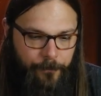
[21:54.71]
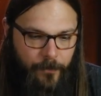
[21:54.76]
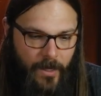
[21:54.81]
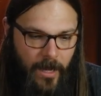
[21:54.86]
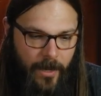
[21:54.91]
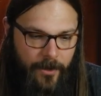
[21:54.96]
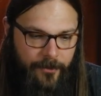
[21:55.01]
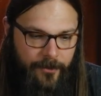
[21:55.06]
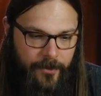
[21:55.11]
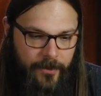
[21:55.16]

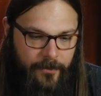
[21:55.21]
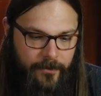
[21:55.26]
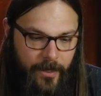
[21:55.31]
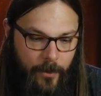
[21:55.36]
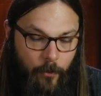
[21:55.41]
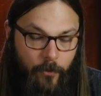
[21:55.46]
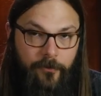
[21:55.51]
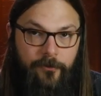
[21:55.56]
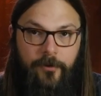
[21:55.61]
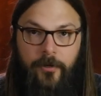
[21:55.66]
I think
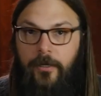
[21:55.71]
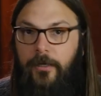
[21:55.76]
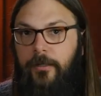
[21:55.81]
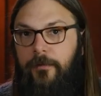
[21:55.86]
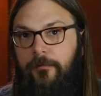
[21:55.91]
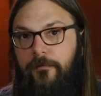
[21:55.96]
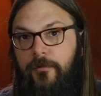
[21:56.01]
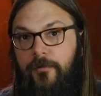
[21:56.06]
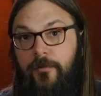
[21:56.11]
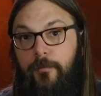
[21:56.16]
that will
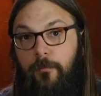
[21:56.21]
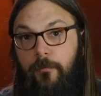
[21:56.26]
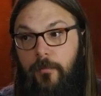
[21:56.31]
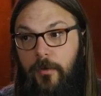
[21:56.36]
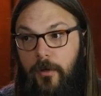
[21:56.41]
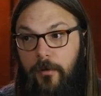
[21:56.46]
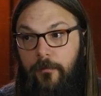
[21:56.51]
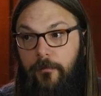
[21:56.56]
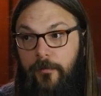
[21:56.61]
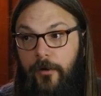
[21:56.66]
very
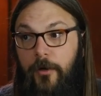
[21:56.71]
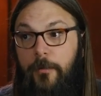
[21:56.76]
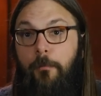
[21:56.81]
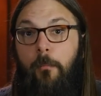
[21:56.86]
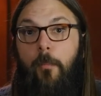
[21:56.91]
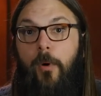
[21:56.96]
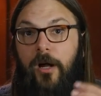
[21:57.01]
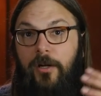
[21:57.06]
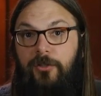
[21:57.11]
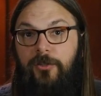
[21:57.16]

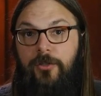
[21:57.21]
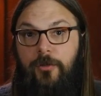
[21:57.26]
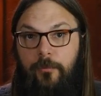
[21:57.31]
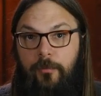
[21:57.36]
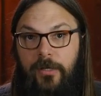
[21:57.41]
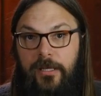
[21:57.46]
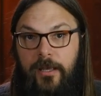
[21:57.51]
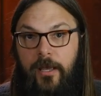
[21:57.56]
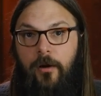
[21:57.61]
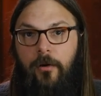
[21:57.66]
much
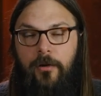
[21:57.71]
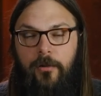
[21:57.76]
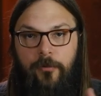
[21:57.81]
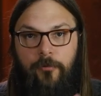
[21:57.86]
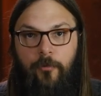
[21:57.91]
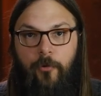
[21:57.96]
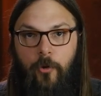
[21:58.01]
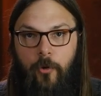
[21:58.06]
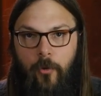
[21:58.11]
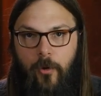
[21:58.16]
be carried
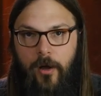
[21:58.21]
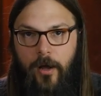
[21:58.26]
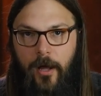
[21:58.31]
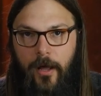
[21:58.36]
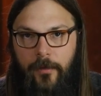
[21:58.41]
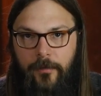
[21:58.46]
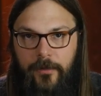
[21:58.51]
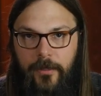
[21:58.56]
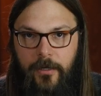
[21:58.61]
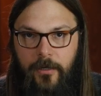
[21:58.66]
through
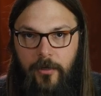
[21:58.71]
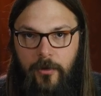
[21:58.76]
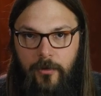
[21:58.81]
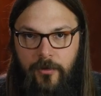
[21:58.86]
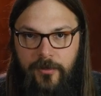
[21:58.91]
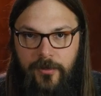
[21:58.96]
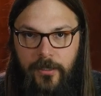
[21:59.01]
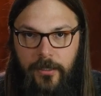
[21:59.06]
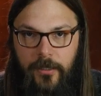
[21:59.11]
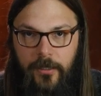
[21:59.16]
on the
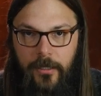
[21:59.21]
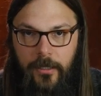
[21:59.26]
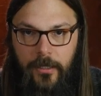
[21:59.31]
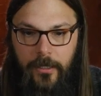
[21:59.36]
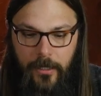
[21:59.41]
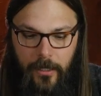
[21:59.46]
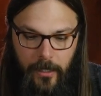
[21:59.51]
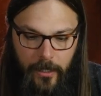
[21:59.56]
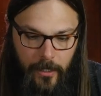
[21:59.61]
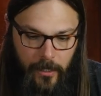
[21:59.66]
acoustic
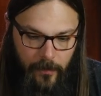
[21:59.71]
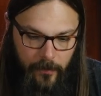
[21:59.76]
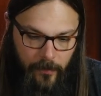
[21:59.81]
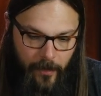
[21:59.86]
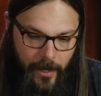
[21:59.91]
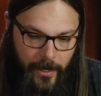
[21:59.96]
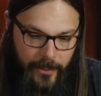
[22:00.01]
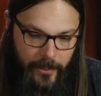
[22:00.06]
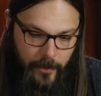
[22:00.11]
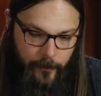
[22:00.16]

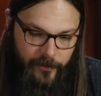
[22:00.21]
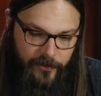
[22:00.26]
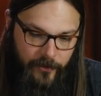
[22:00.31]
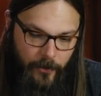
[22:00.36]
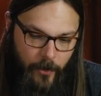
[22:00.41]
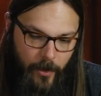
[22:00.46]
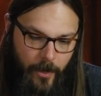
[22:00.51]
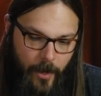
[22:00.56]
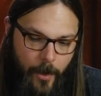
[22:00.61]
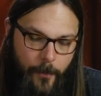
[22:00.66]
lineup.
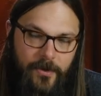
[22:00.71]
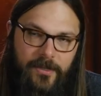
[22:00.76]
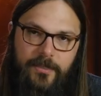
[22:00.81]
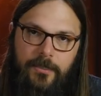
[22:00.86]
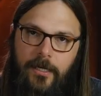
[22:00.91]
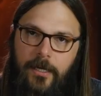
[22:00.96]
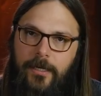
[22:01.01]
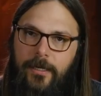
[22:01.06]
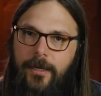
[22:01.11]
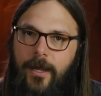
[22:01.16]
So I'm
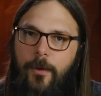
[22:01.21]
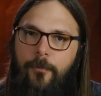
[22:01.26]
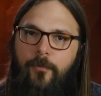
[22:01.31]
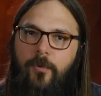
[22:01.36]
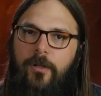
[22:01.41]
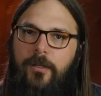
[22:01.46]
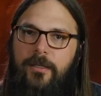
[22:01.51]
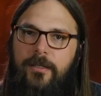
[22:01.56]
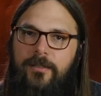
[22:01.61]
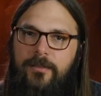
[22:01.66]
excited. I'm
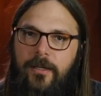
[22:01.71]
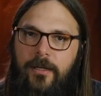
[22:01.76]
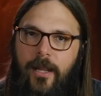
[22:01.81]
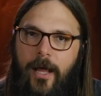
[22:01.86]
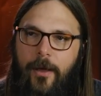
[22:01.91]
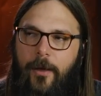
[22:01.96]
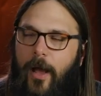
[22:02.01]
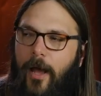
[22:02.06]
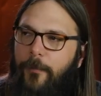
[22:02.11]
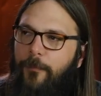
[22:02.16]
really
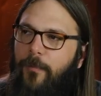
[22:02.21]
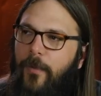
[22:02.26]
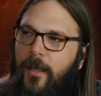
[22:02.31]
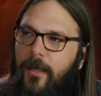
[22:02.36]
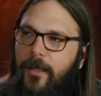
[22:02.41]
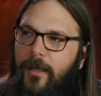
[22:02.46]
excited.